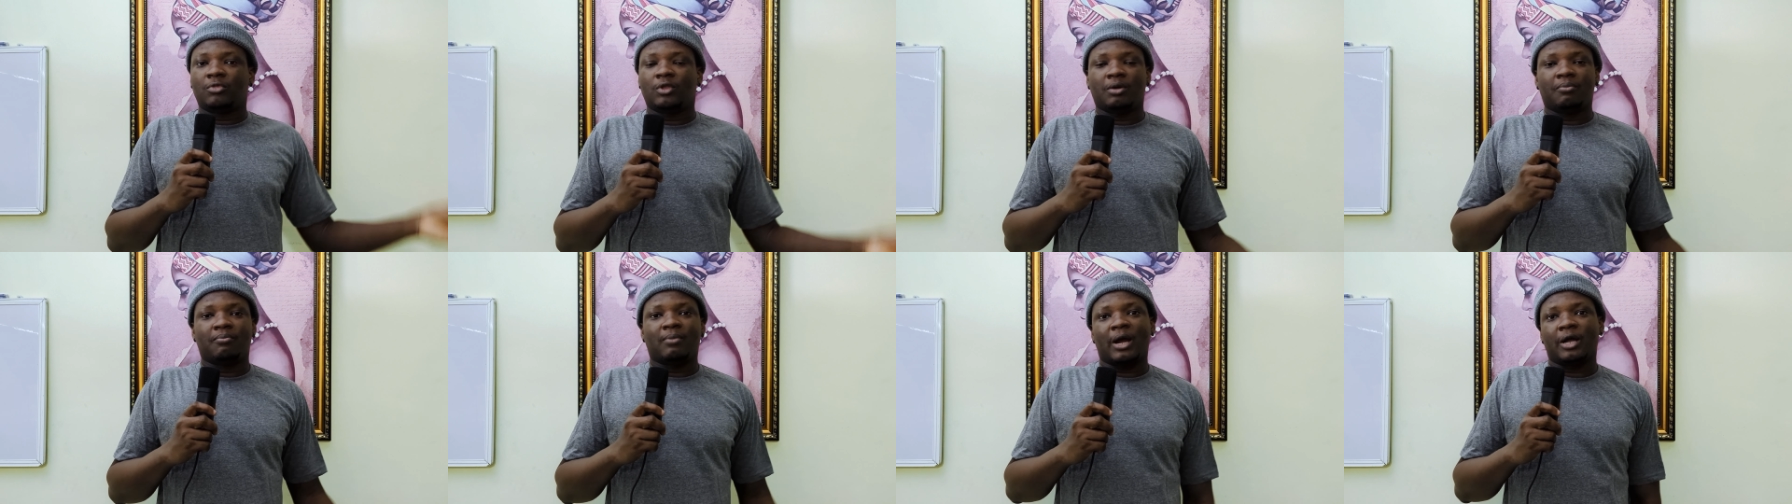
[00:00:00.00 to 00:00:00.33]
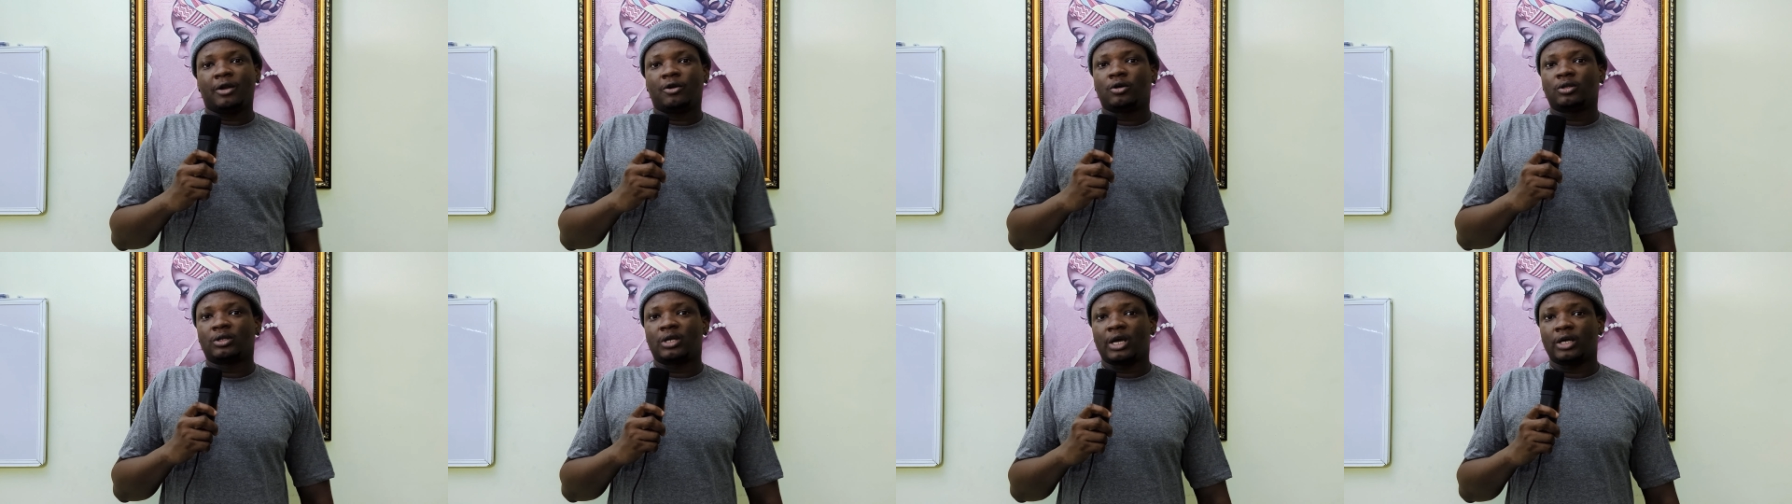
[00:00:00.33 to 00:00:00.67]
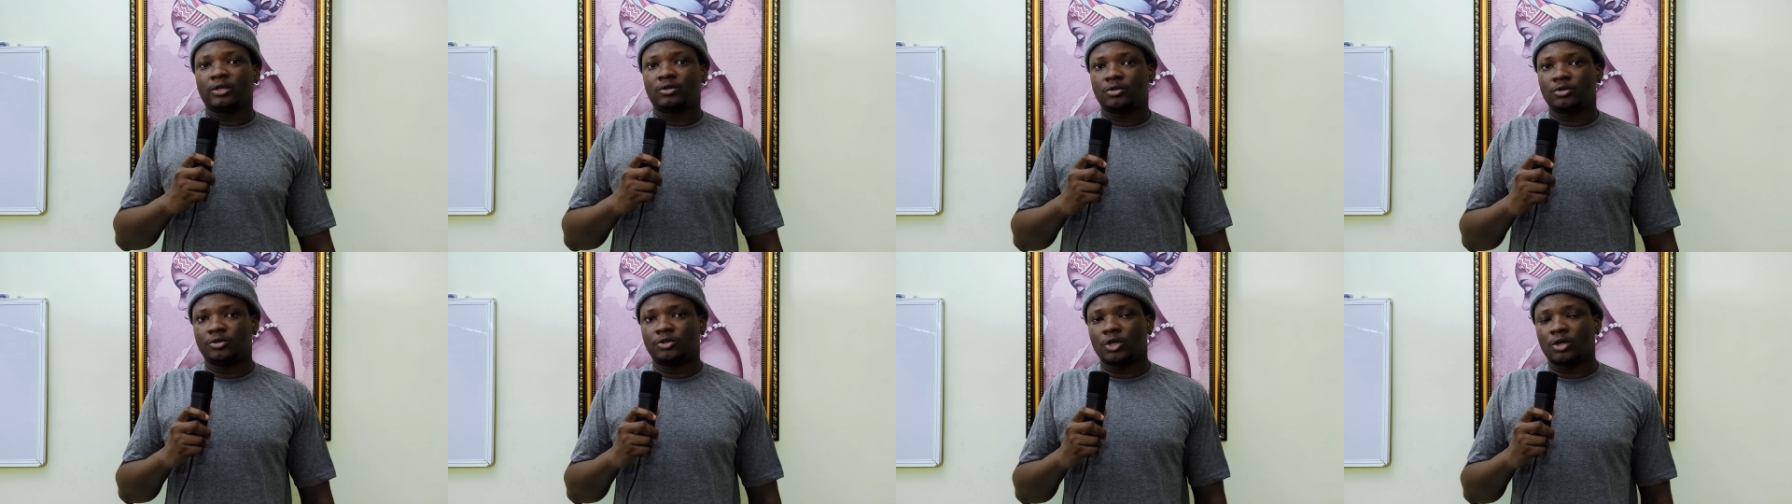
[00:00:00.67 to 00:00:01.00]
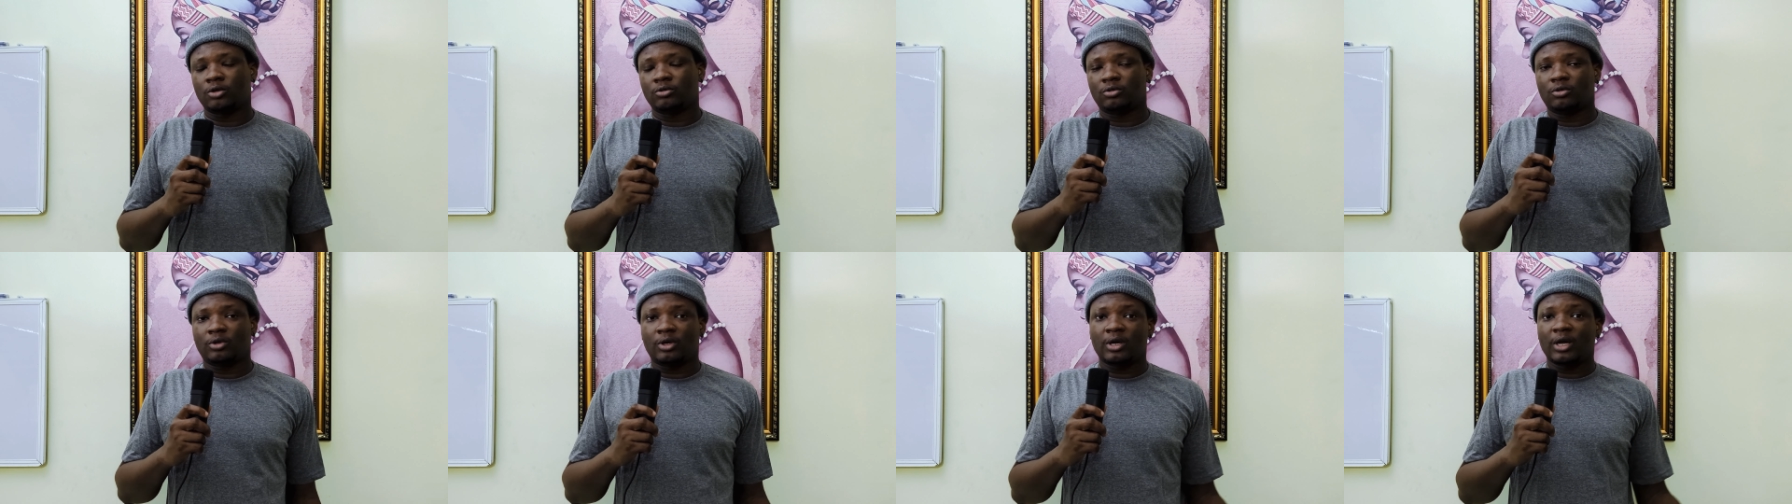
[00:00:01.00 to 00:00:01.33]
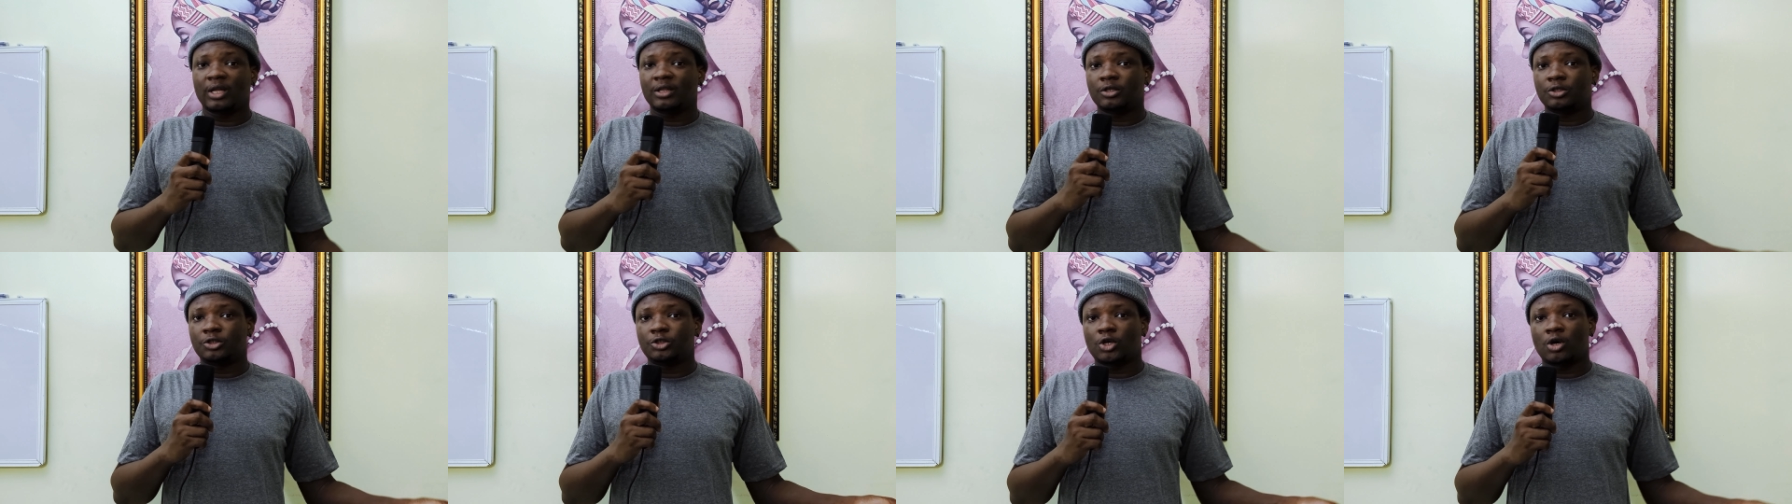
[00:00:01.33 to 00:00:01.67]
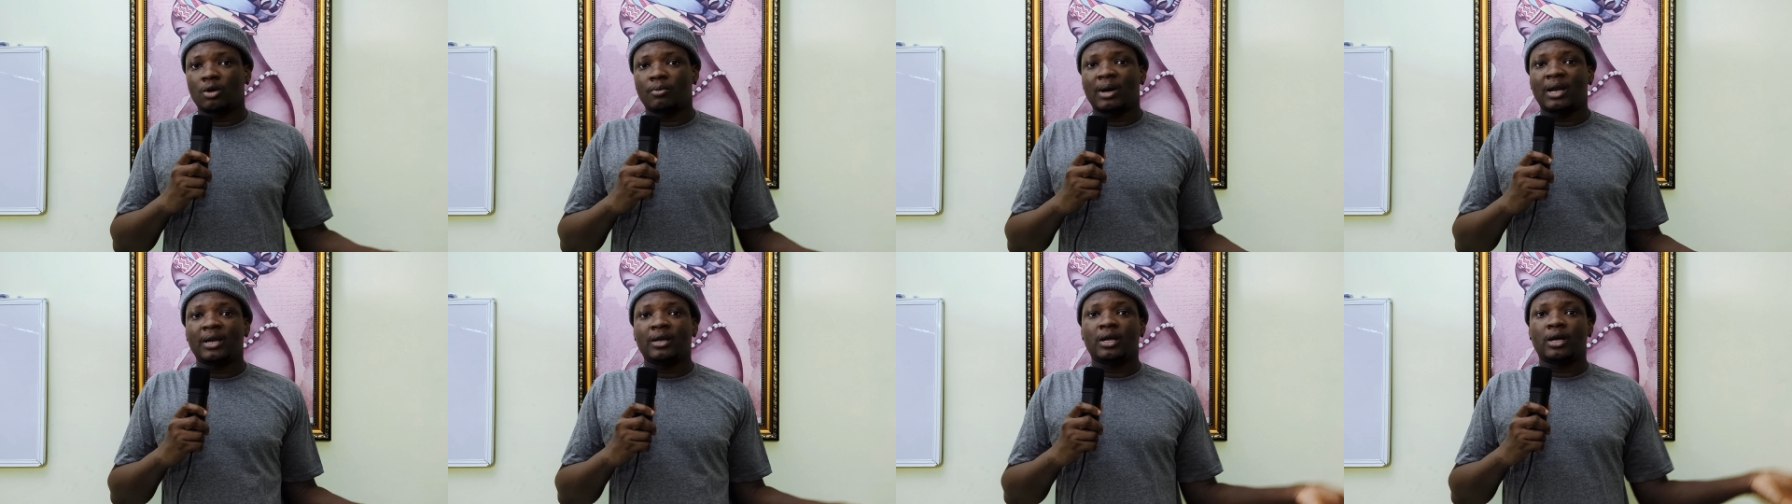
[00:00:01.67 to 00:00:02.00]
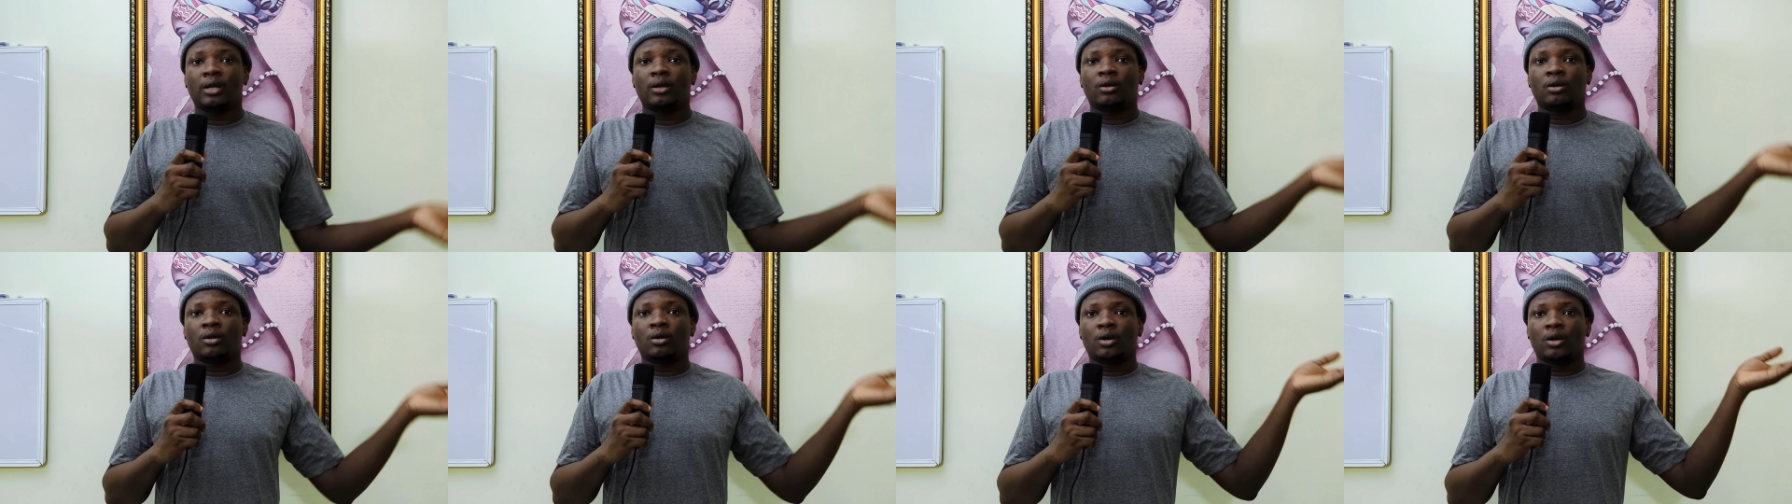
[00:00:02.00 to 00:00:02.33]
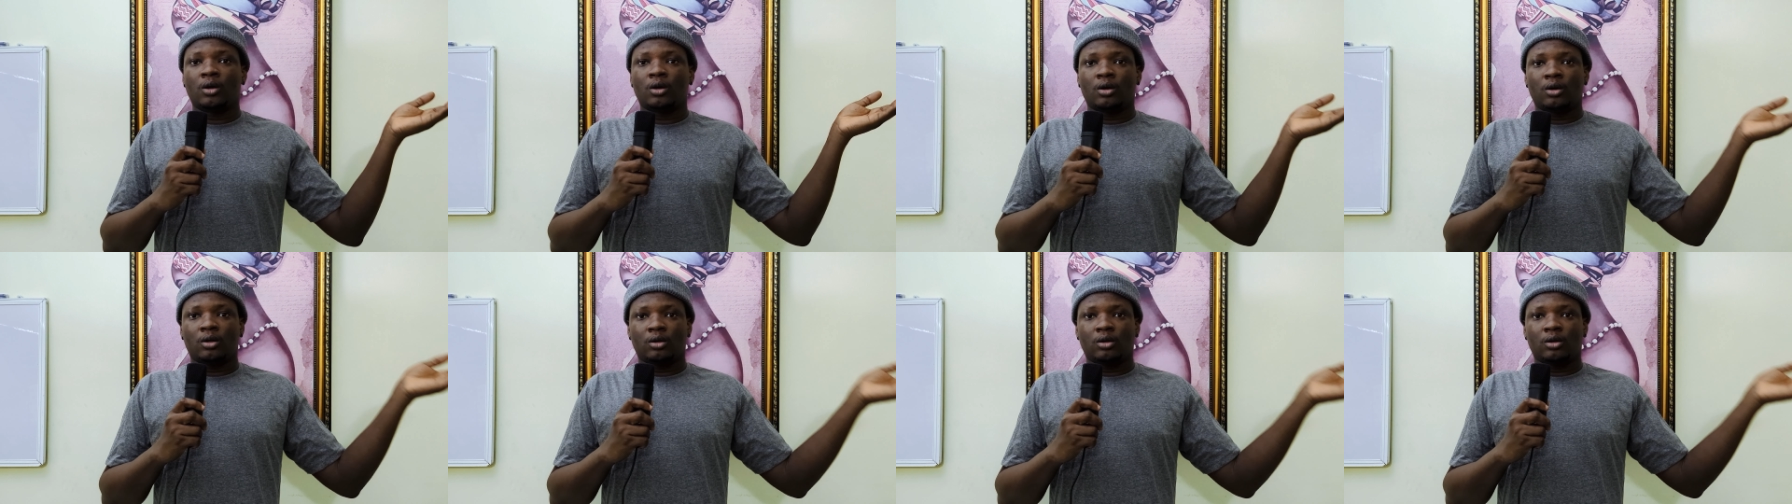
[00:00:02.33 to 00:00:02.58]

they might not get to job, get the job, and then